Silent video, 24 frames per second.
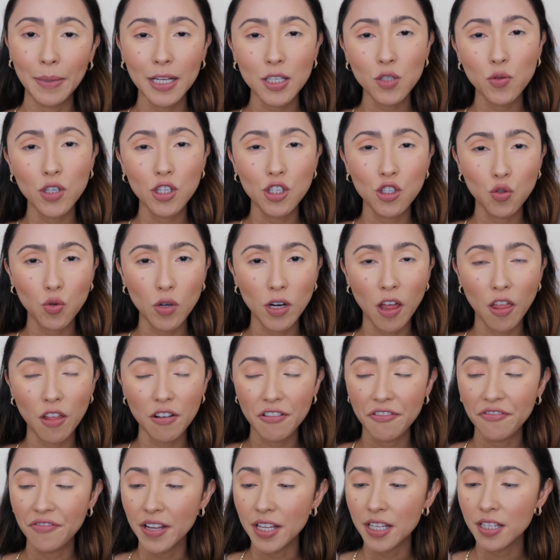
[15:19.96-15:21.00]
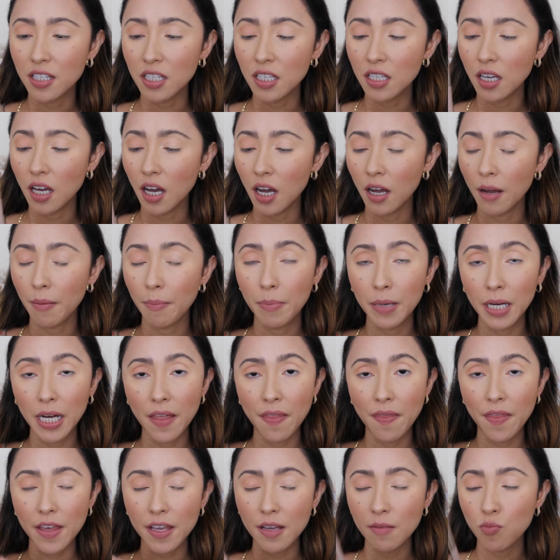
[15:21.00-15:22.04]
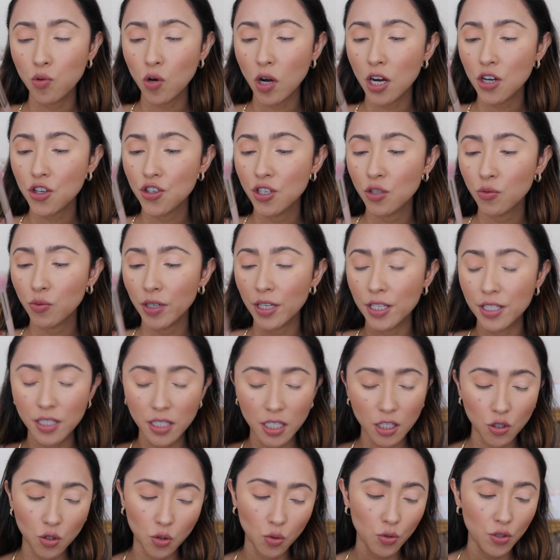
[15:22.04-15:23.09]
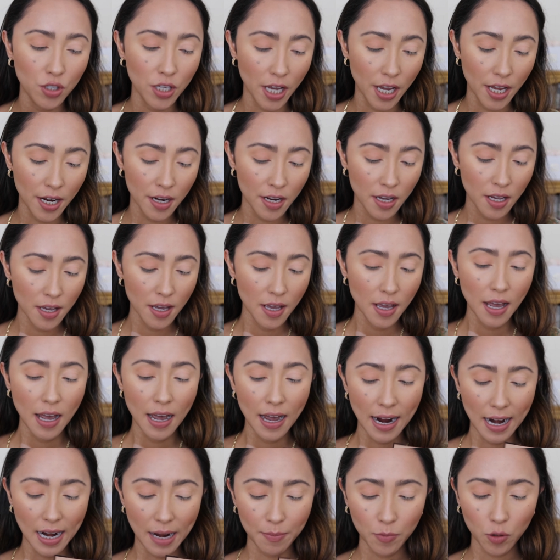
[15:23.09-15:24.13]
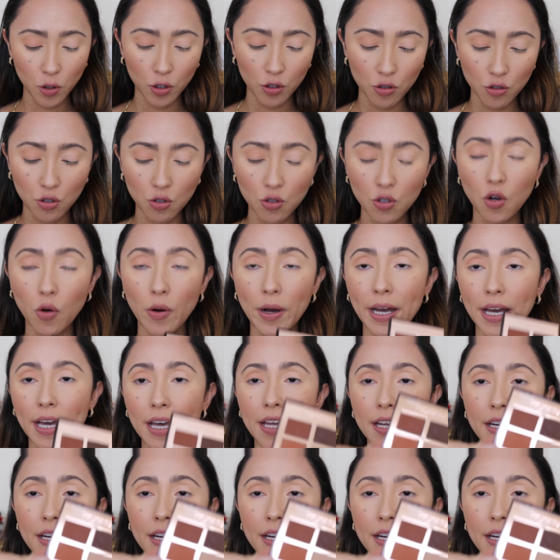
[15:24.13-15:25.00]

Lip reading: switch to another Fenty blending brush. This one is the 210, and I'm going to go ahead